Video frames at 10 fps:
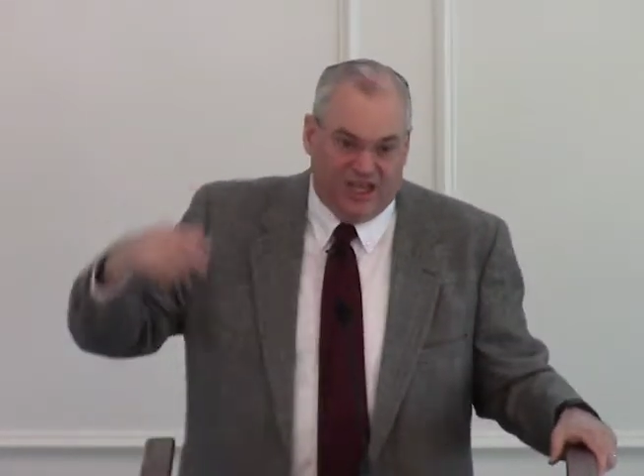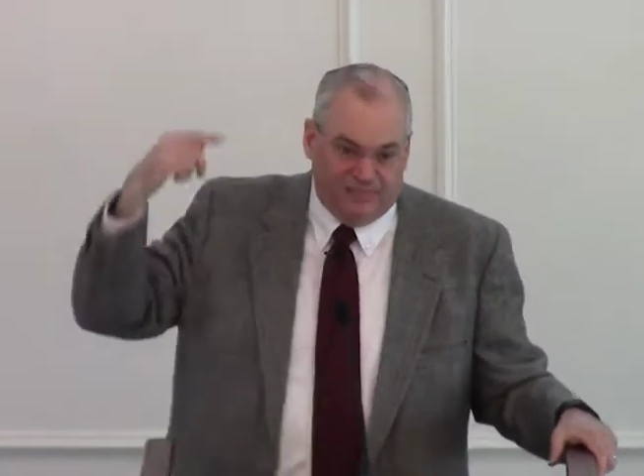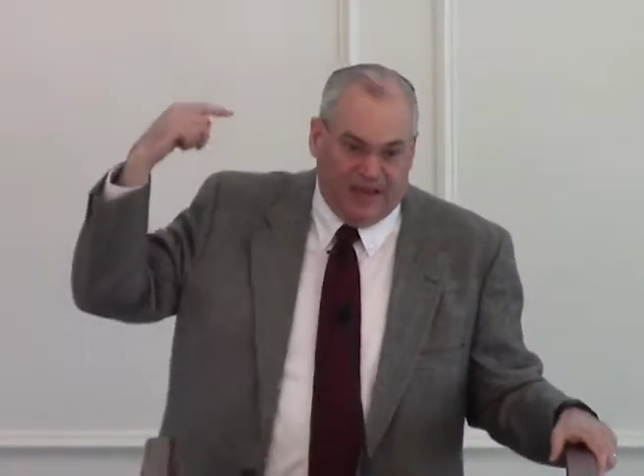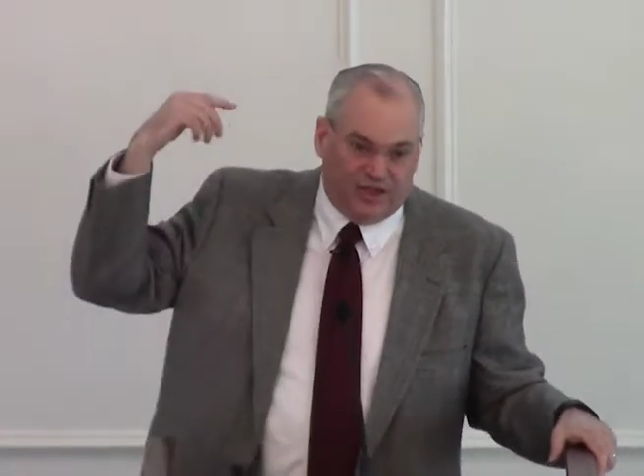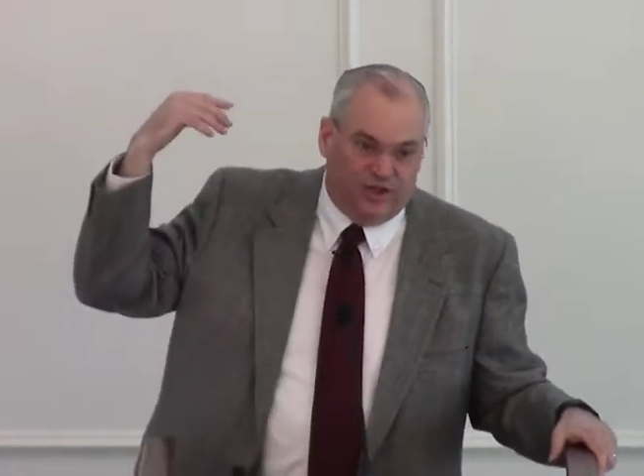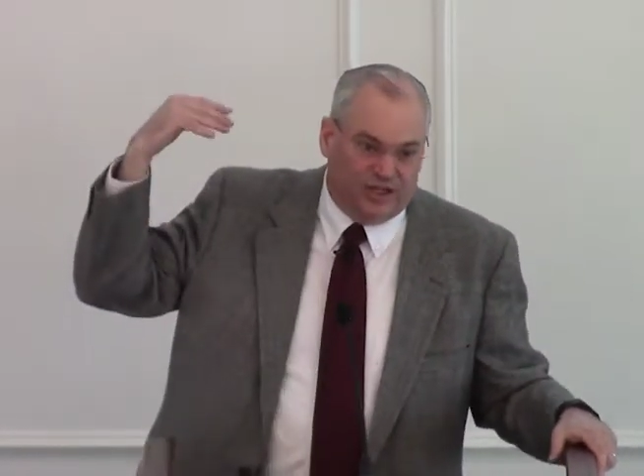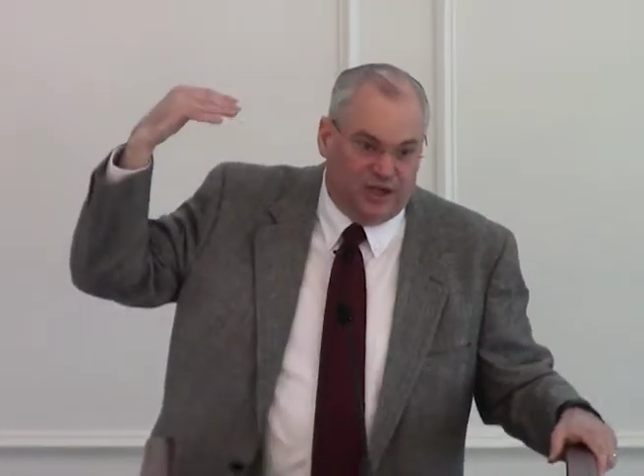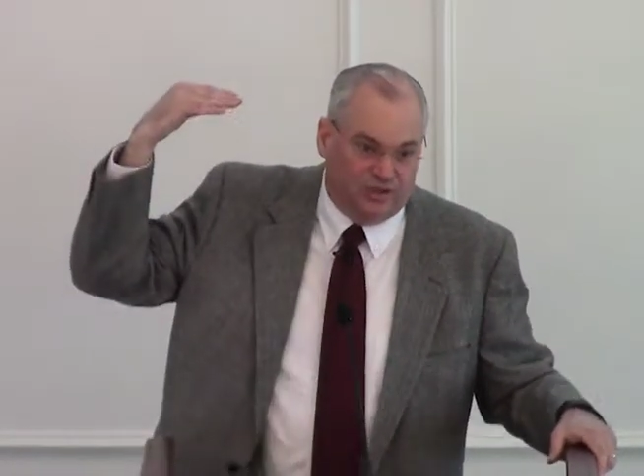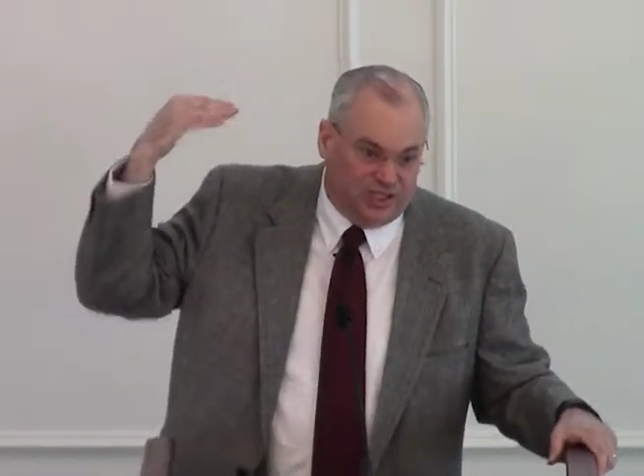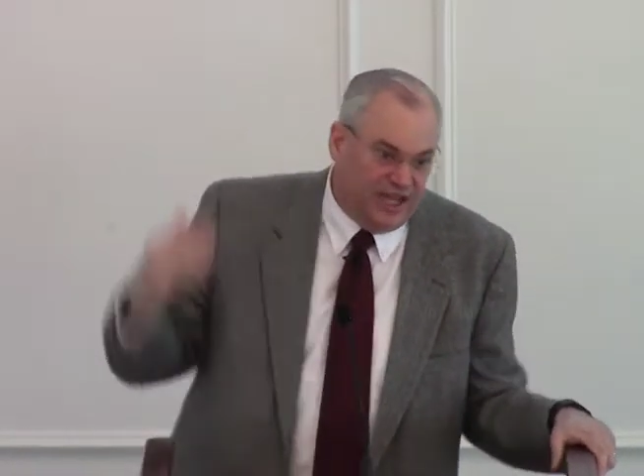Am I going to
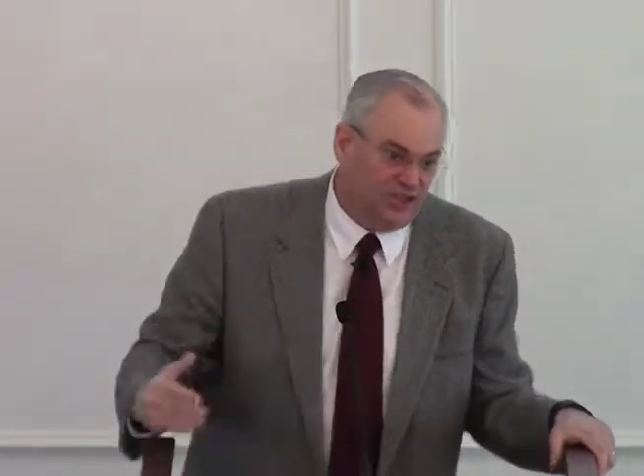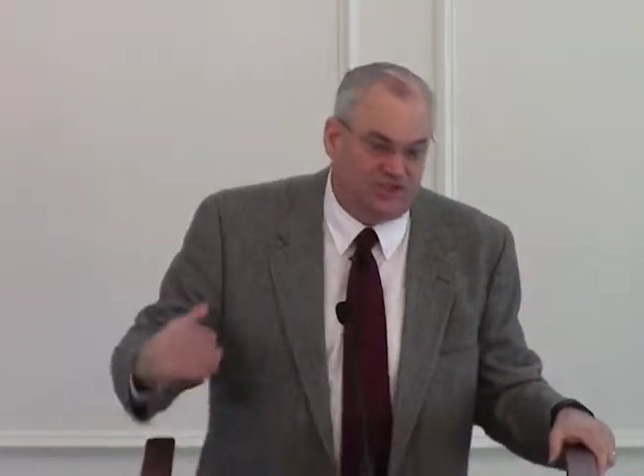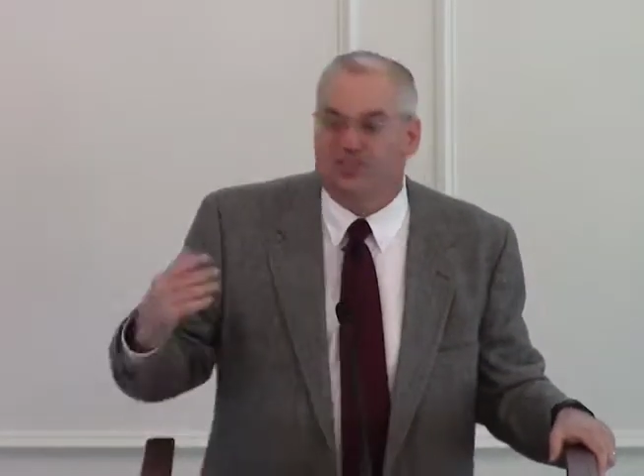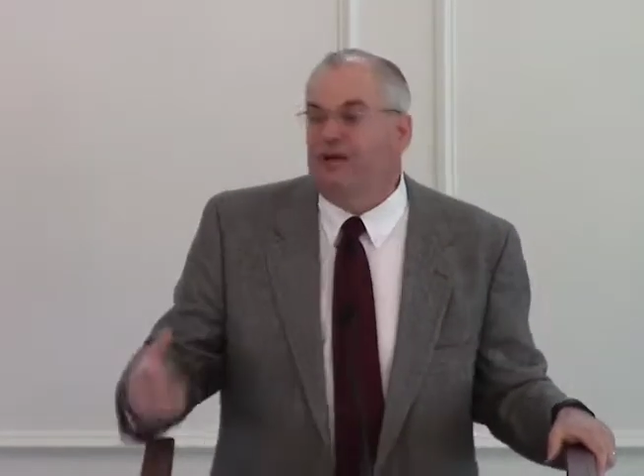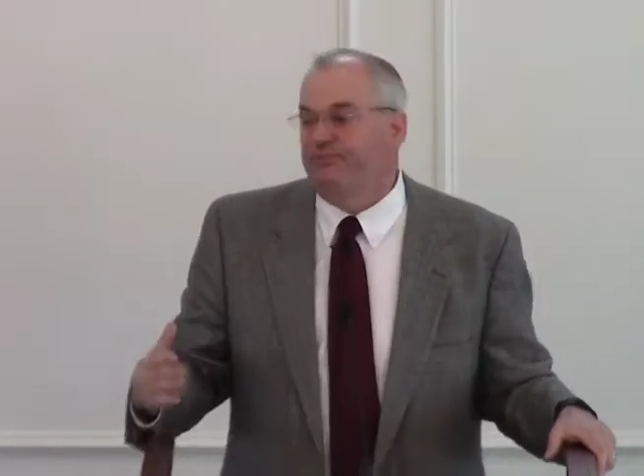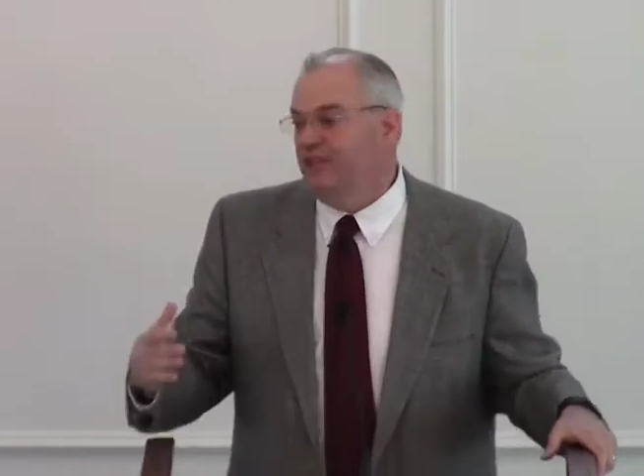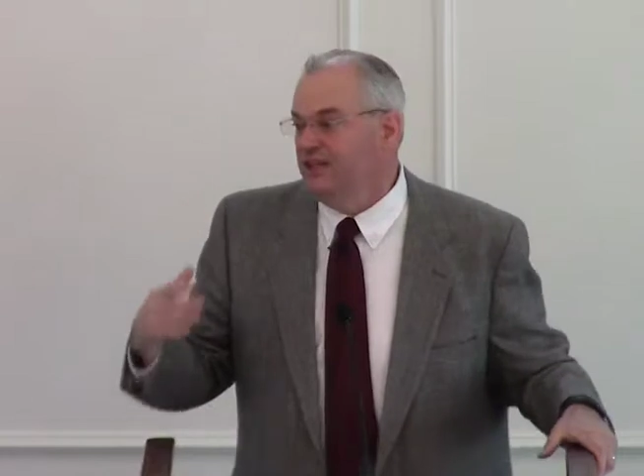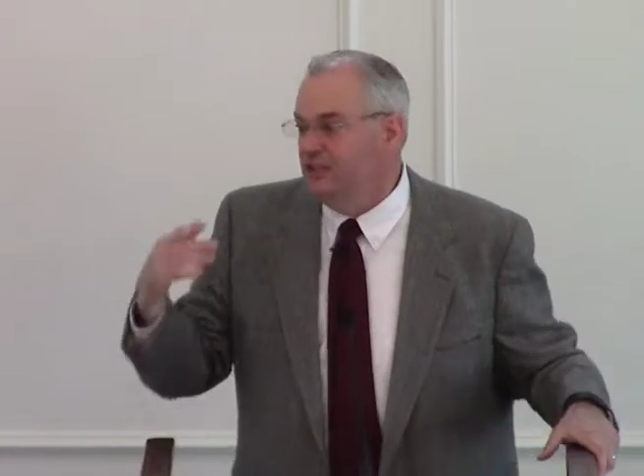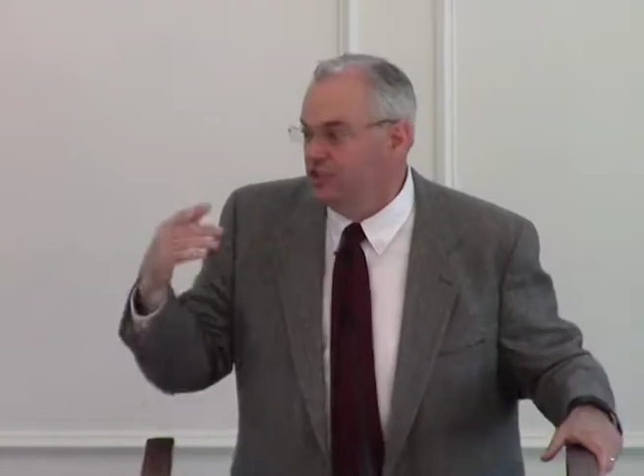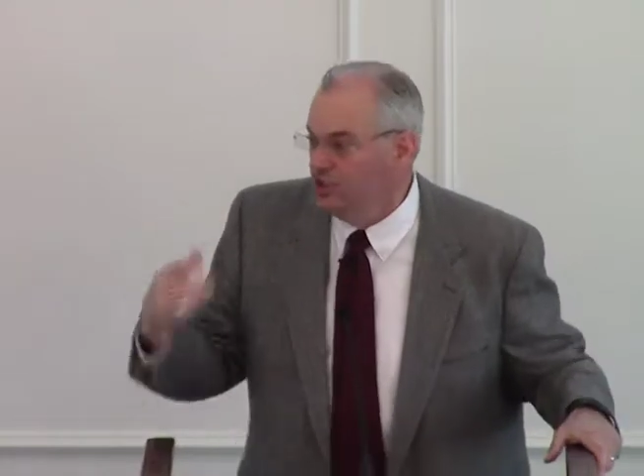go take
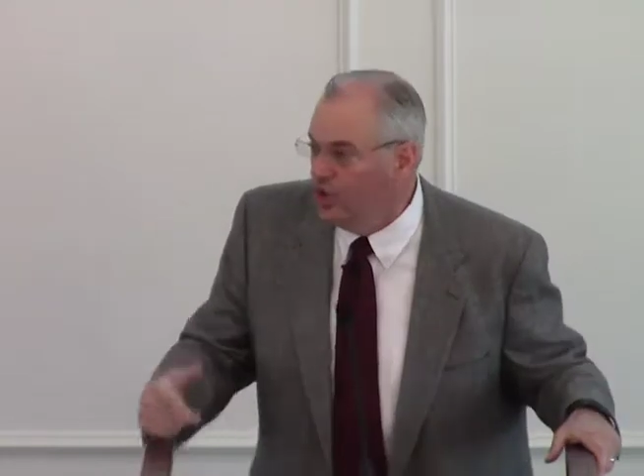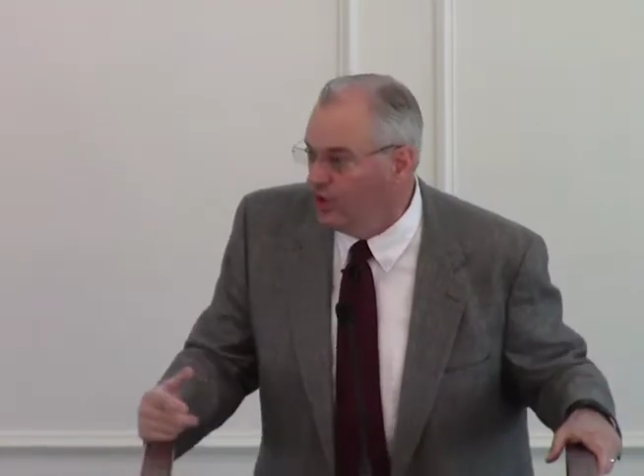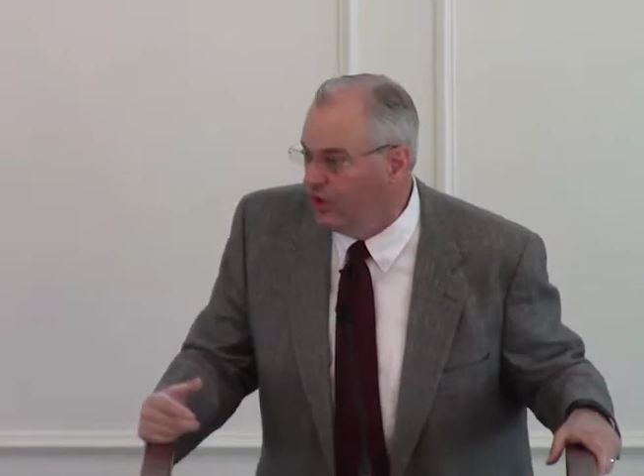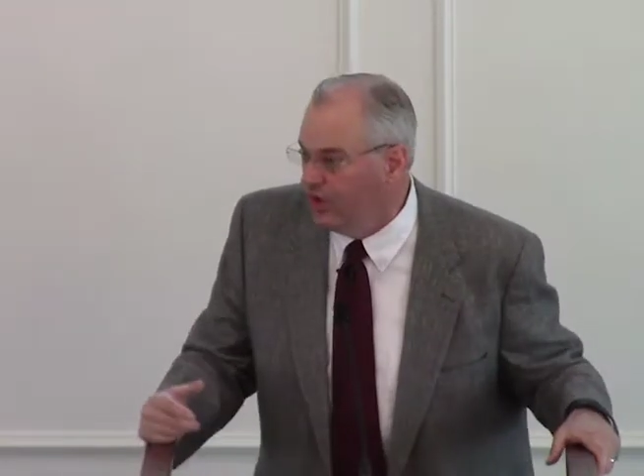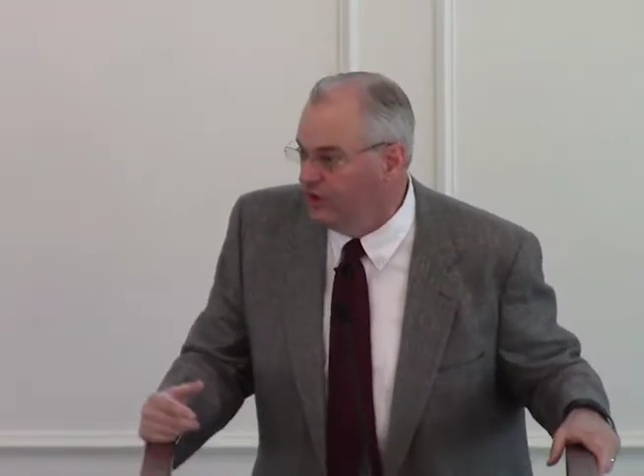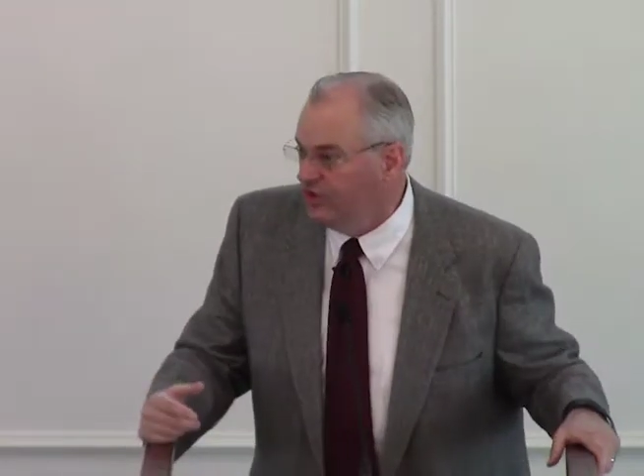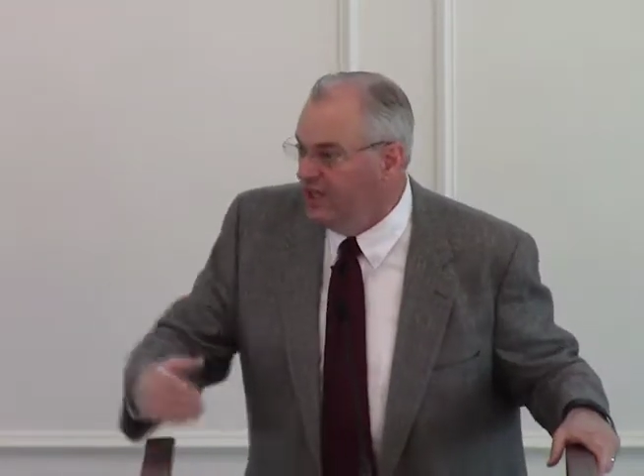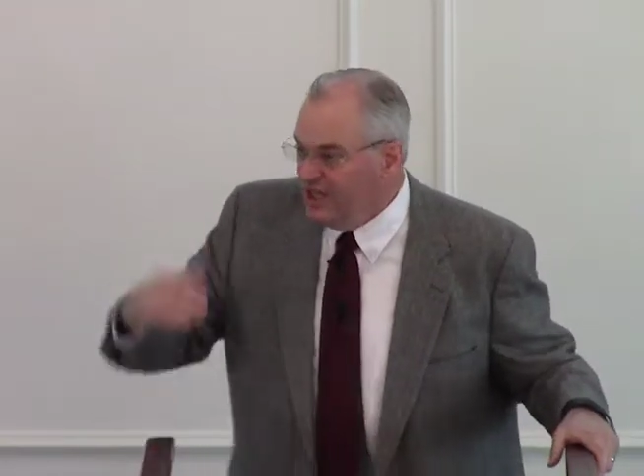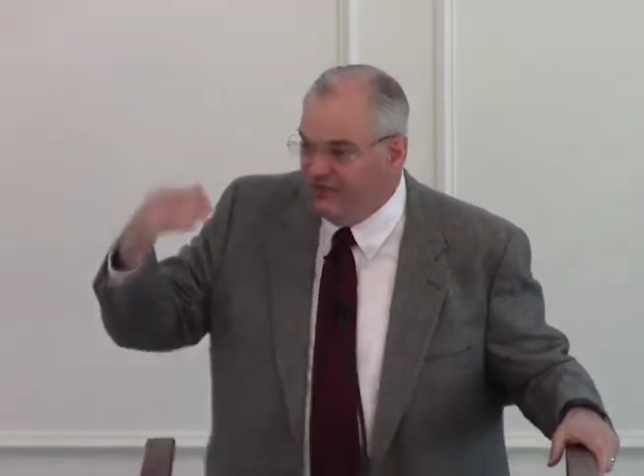something that's yours